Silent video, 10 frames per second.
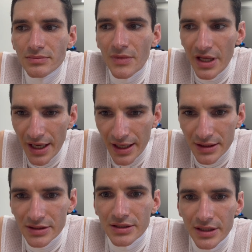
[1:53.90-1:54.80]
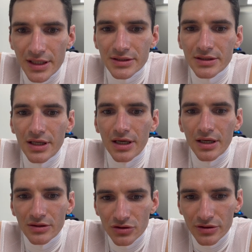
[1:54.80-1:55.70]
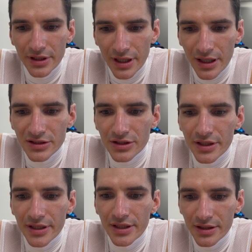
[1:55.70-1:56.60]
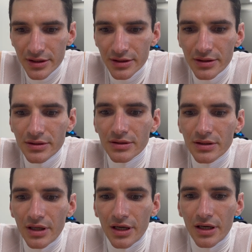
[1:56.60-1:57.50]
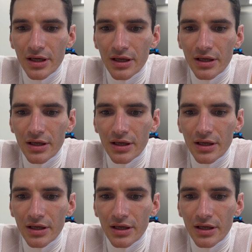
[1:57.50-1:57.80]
Yes. I started here in